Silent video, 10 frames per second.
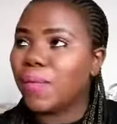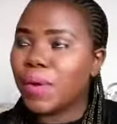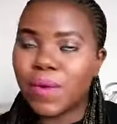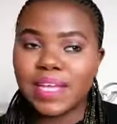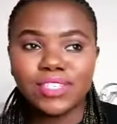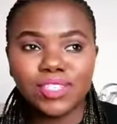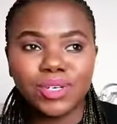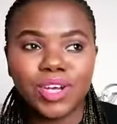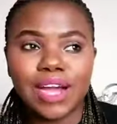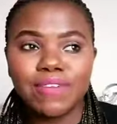We went
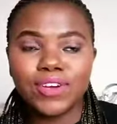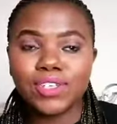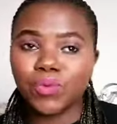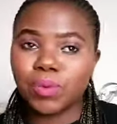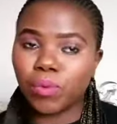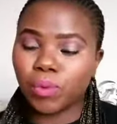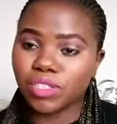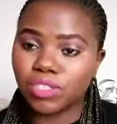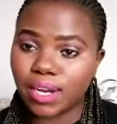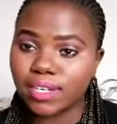to her first. We,
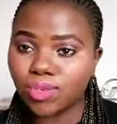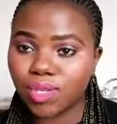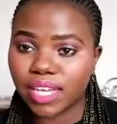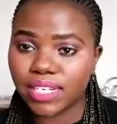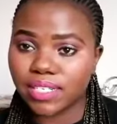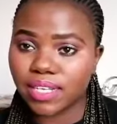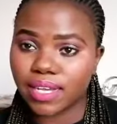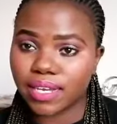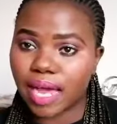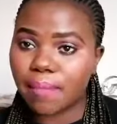we, tried to get
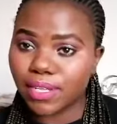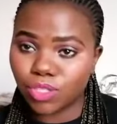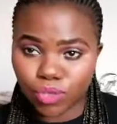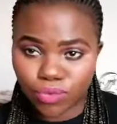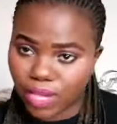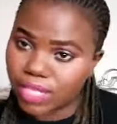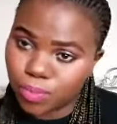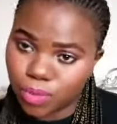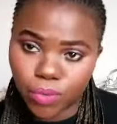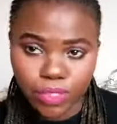her number through Facebook.